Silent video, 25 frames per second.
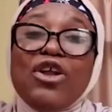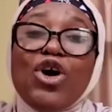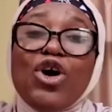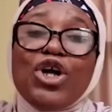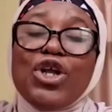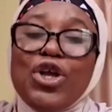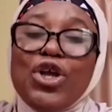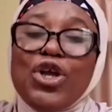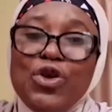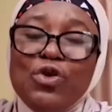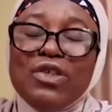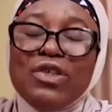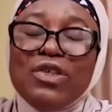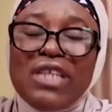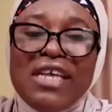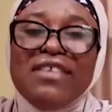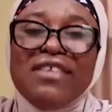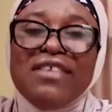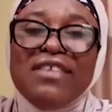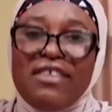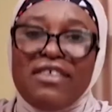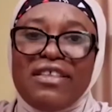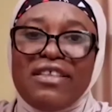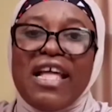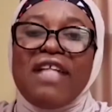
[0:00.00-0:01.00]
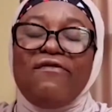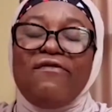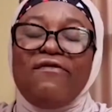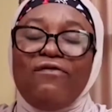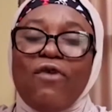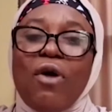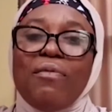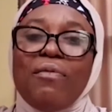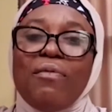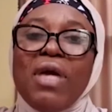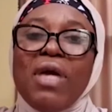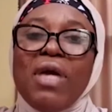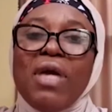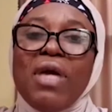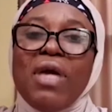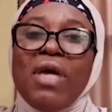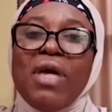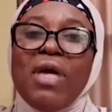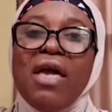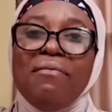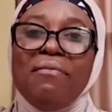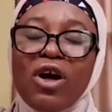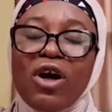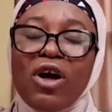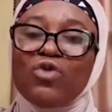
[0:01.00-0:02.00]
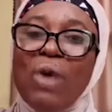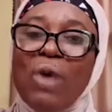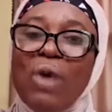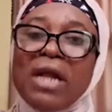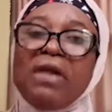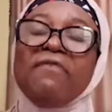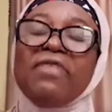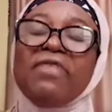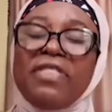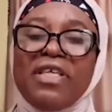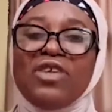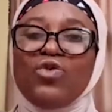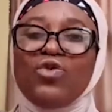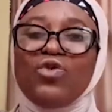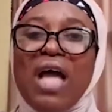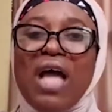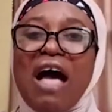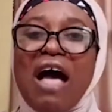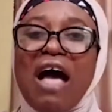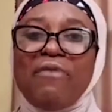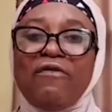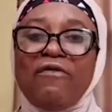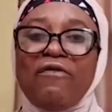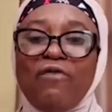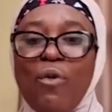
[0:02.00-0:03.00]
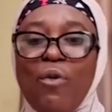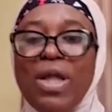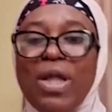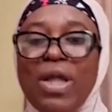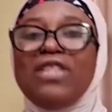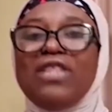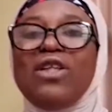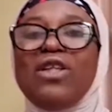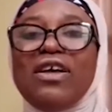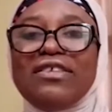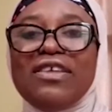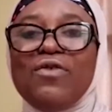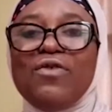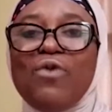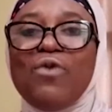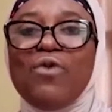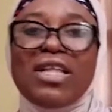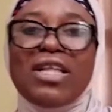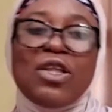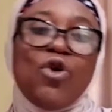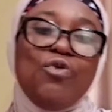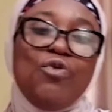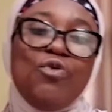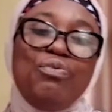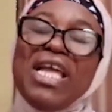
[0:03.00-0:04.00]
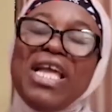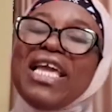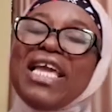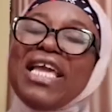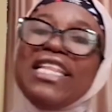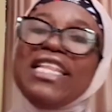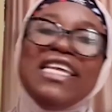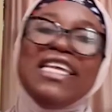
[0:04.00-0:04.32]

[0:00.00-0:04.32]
not going to use this student form. Because one of the things we had before, when it doesn't work, they'll bring in